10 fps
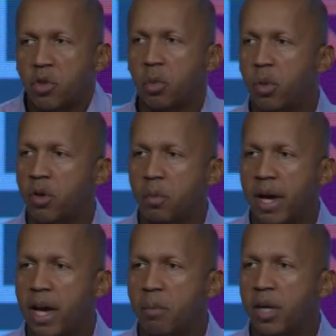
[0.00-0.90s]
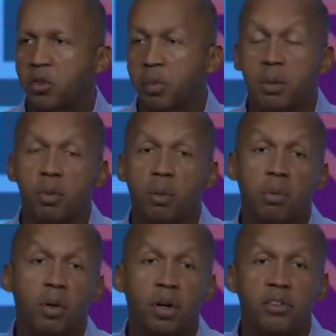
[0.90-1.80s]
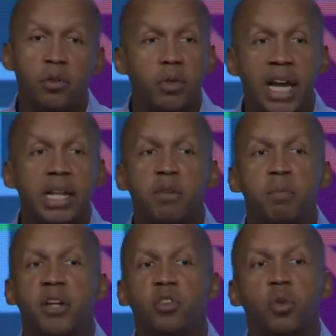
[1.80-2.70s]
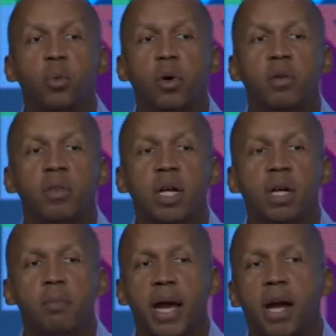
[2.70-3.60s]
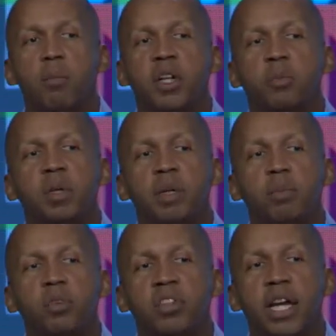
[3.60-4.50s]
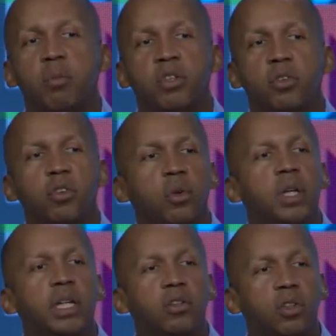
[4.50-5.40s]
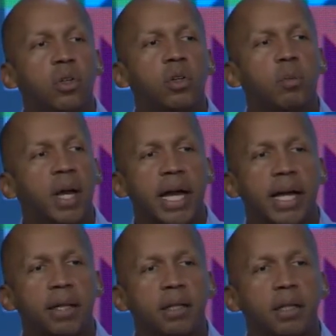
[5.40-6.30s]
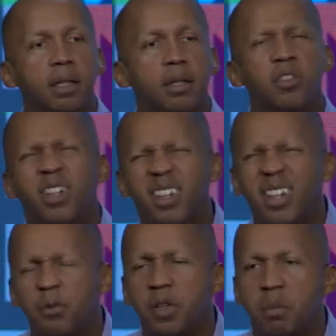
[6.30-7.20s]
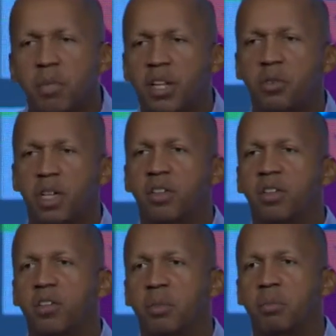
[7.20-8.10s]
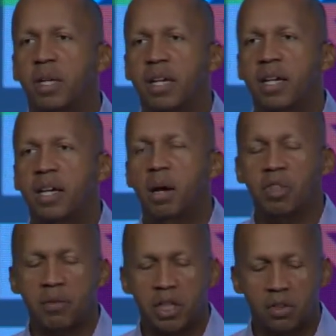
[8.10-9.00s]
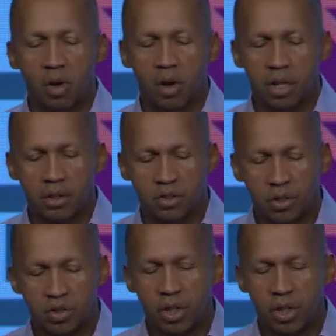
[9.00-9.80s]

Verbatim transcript: your worth by how much people applaud you. You can't even measure your worth by how much people say what you're doing is good or bad. There's a different metric system. I was giving a talk in a church